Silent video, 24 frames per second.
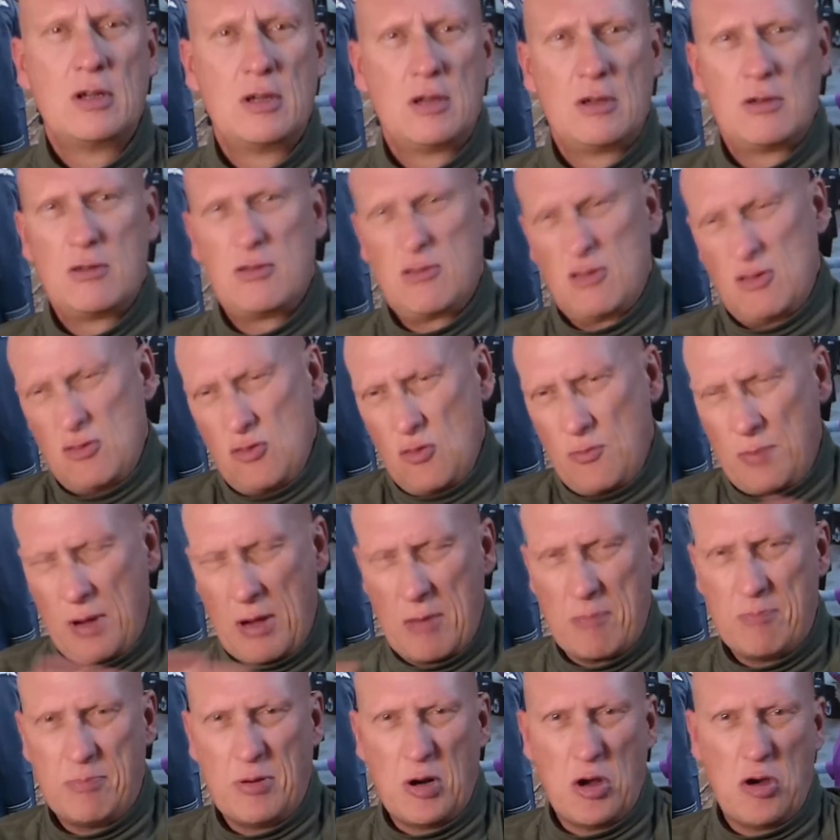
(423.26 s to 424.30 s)
There's a little bit
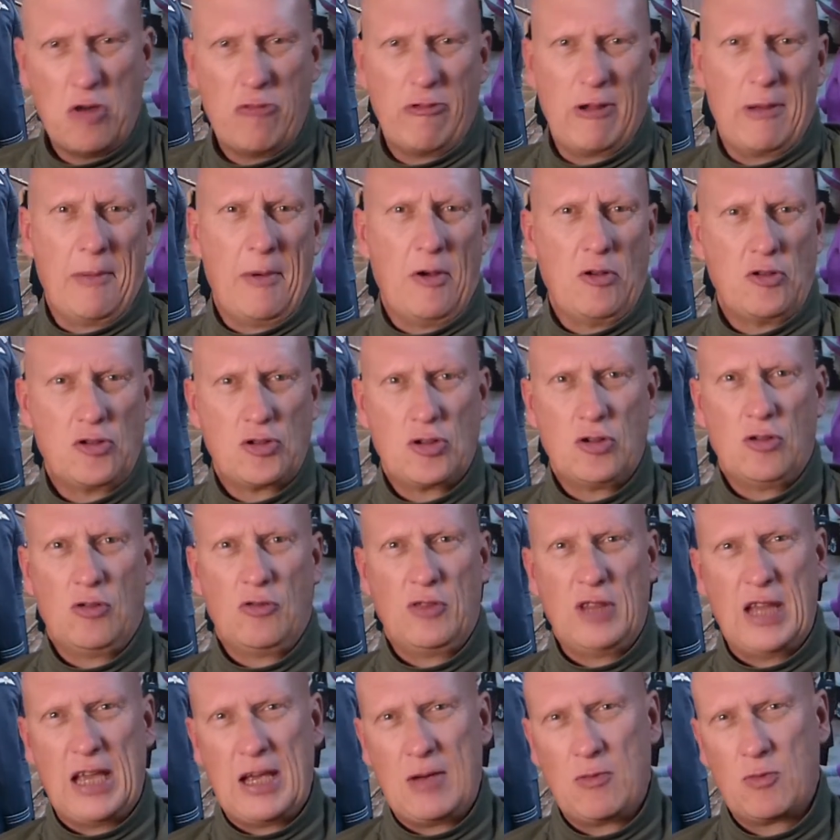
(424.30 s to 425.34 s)
of blurry motion on
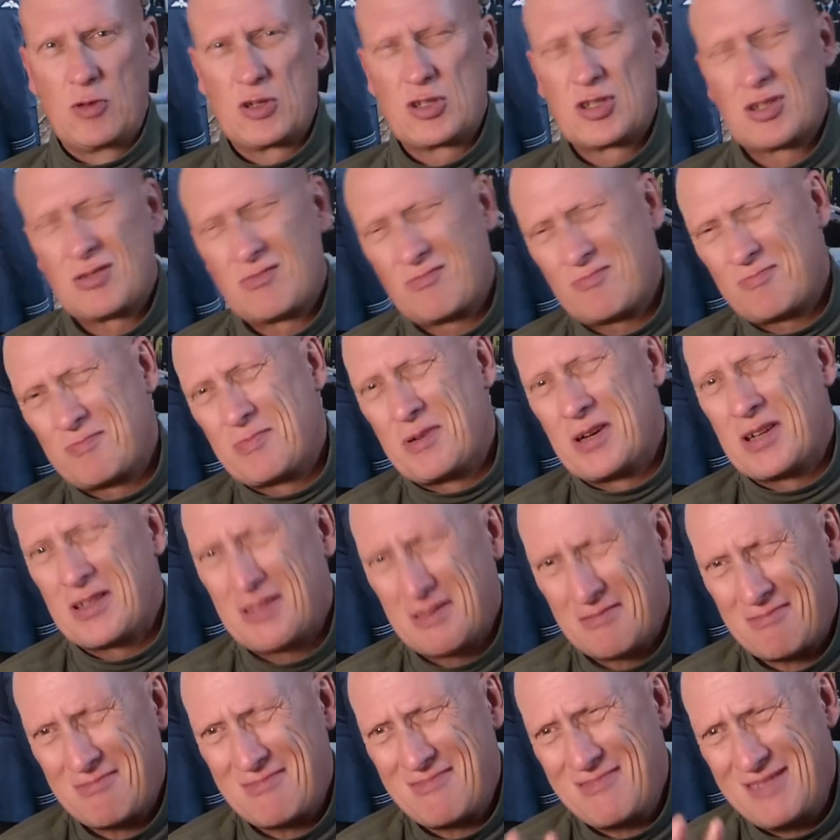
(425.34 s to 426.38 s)
there, but
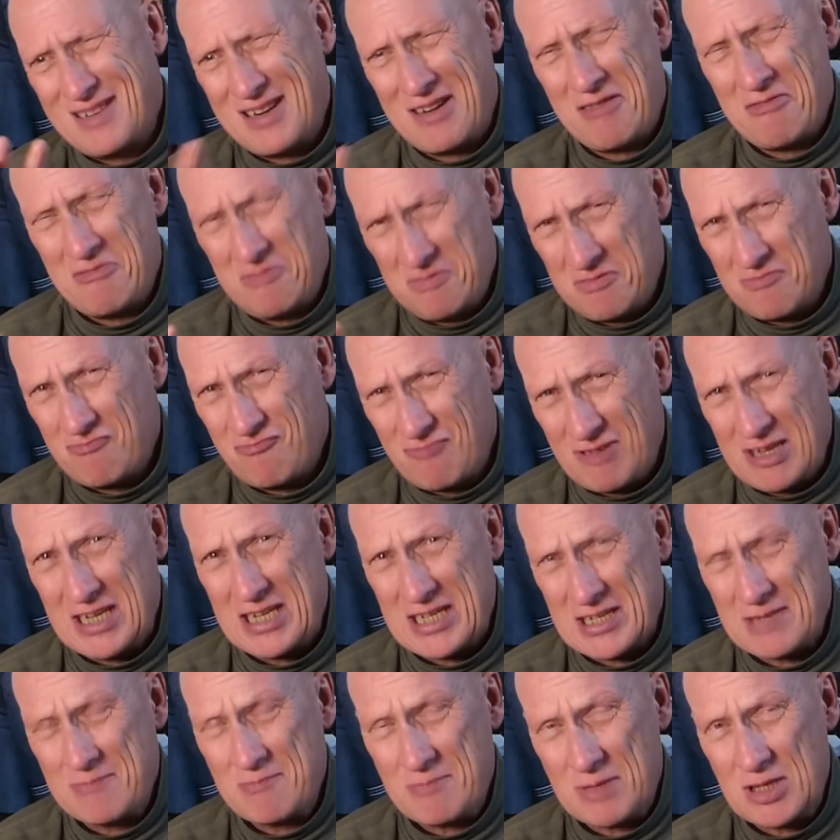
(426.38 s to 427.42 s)
you know,
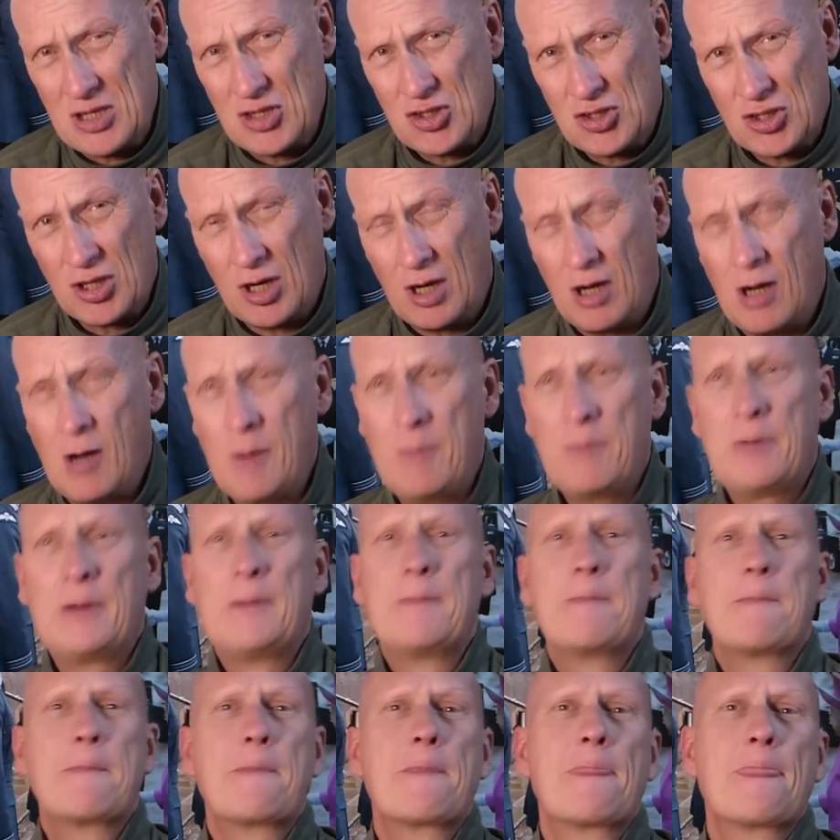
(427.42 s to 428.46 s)
reasonably sharp.
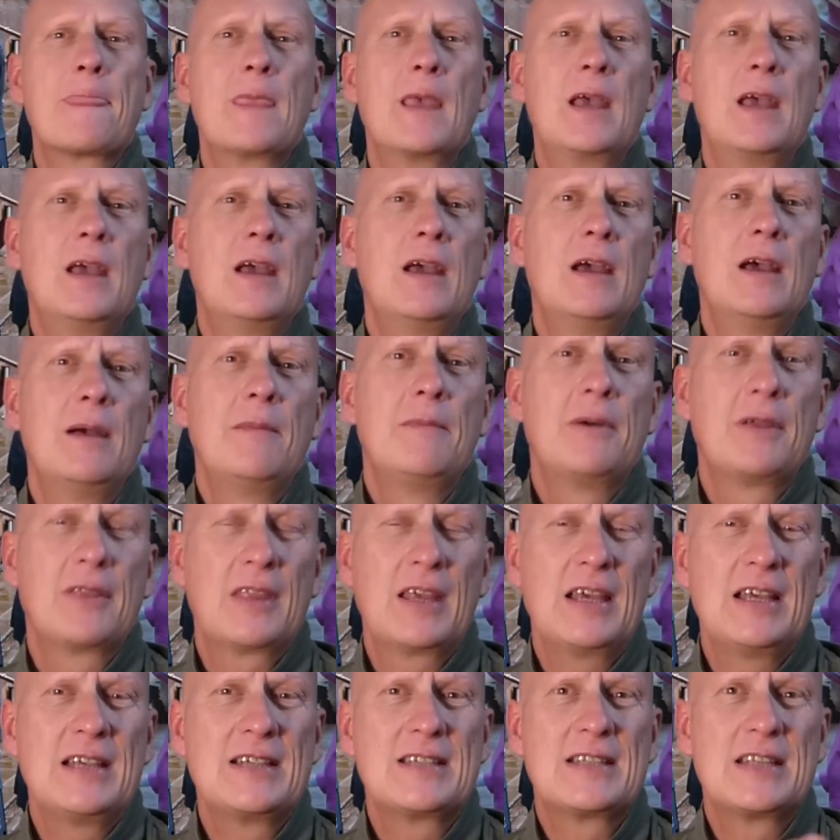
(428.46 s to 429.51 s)
But
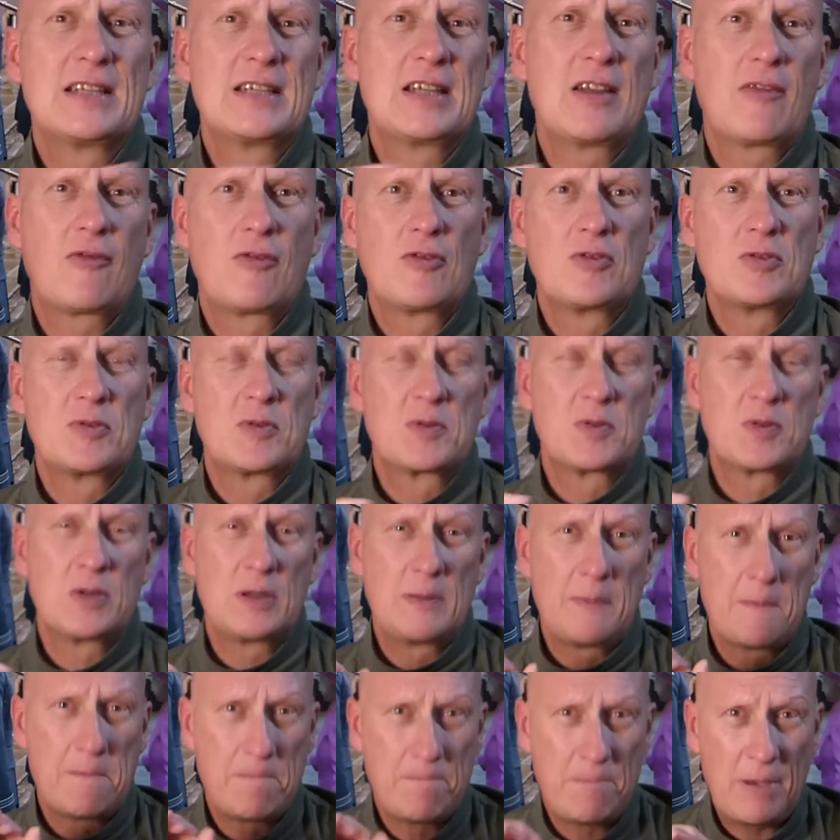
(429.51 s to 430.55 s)
there's the difference
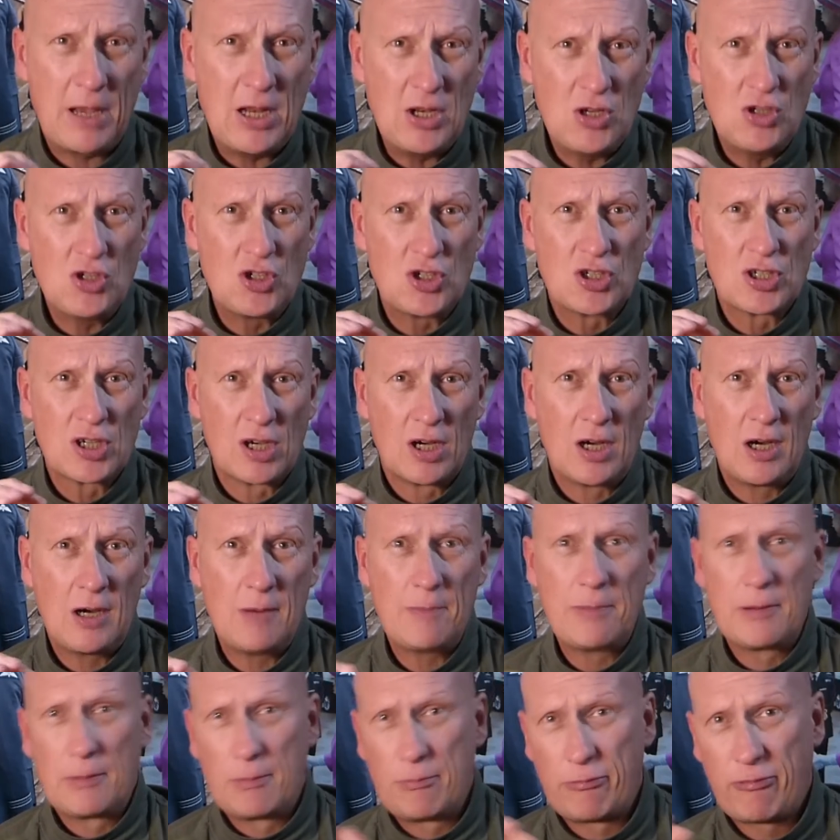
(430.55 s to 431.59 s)
between pin
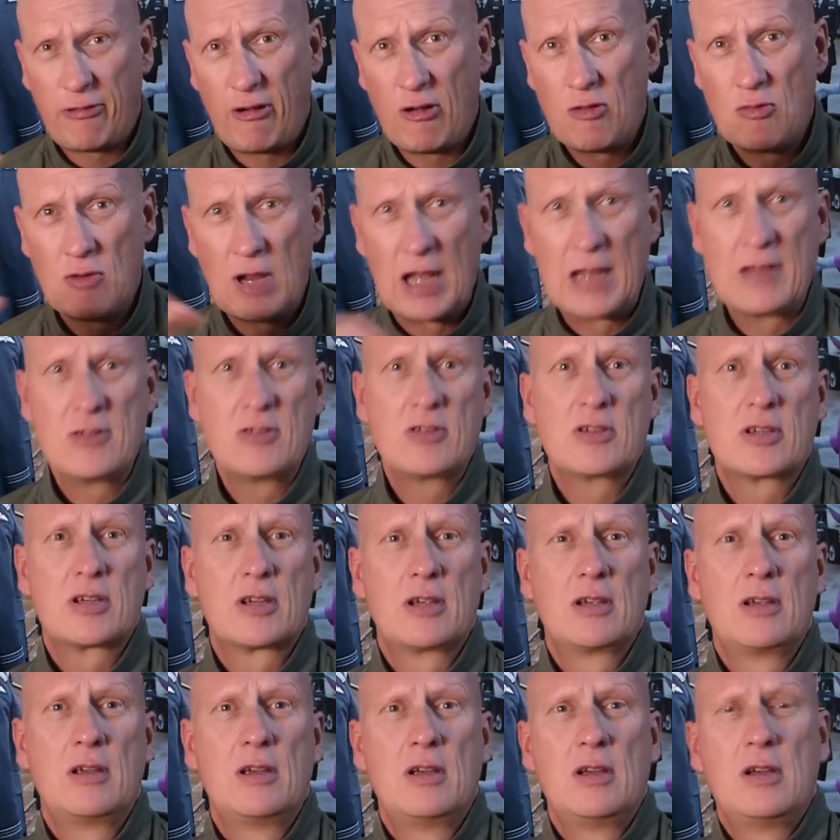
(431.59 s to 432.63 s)
sharp pro lens,
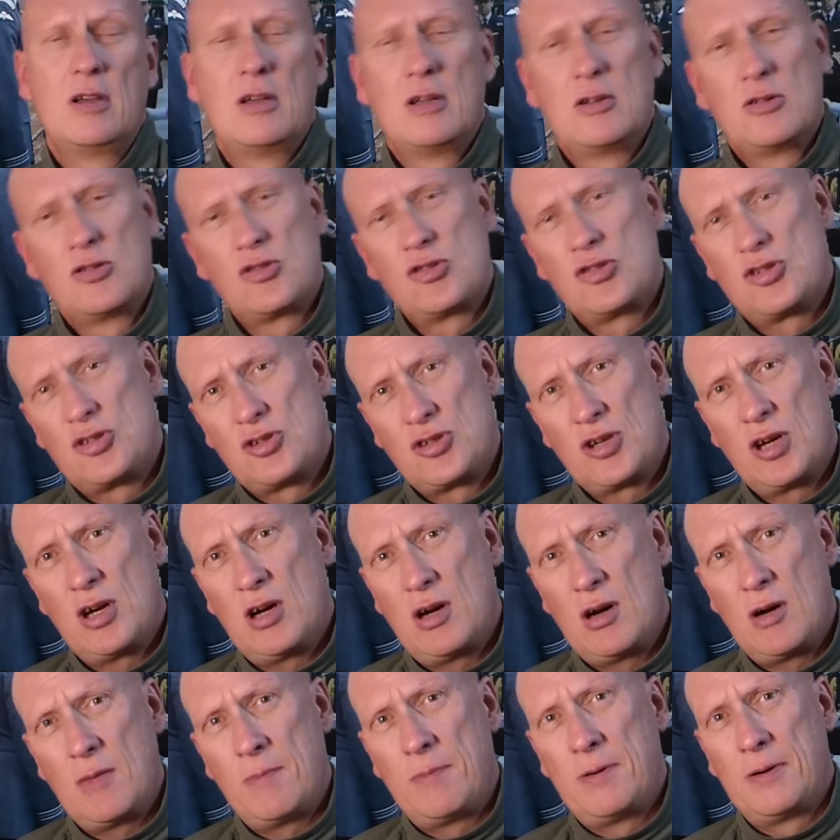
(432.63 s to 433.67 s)

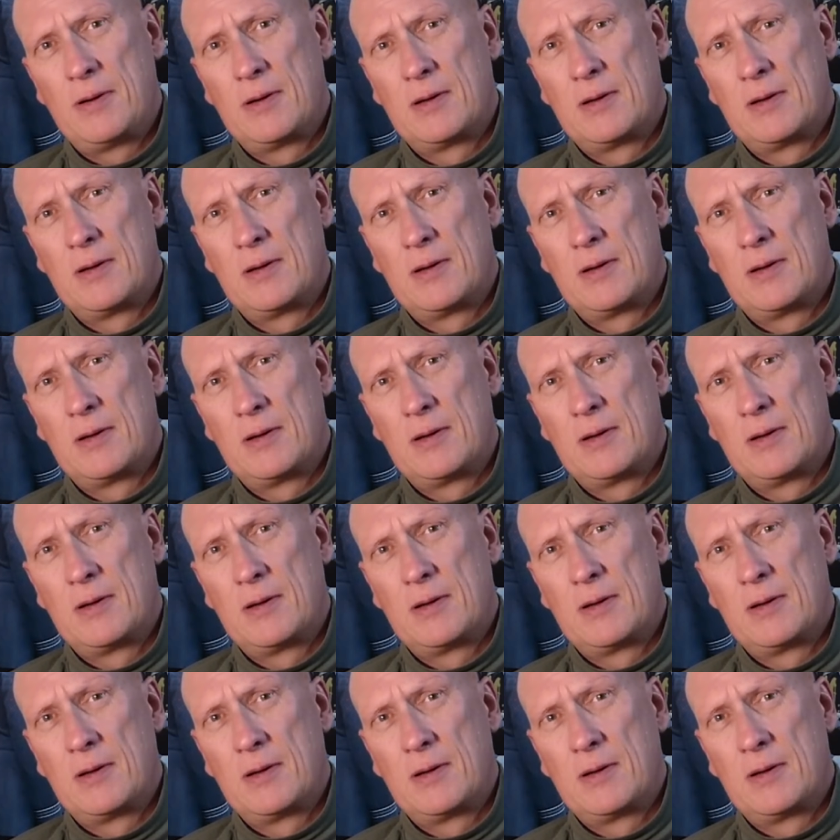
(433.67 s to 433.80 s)
sharp